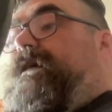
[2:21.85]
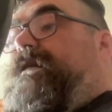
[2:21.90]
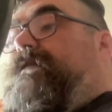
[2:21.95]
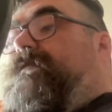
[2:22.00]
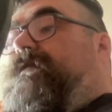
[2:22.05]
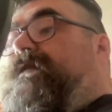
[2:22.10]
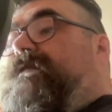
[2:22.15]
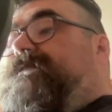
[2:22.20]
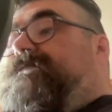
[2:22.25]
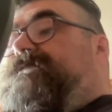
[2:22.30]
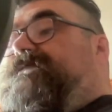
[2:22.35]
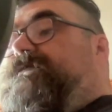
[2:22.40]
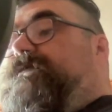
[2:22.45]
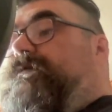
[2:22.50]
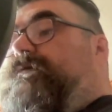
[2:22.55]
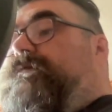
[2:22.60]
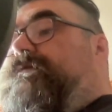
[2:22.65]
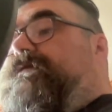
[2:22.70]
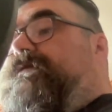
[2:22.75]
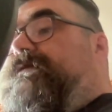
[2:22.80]
I like
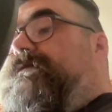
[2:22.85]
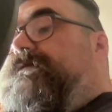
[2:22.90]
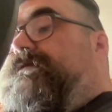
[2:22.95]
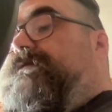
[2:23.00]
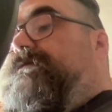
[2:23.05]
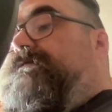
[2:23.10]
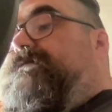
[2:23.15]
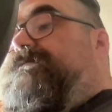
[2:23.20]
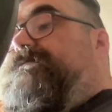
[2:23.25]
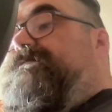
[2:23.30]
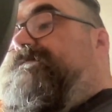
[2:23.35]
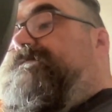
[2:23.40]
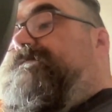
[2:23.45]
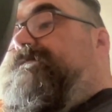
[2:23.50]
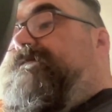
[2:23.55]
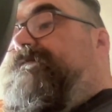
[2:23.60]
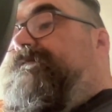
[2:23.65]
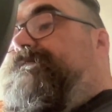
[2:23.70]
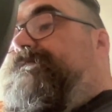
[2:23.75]
slow cookers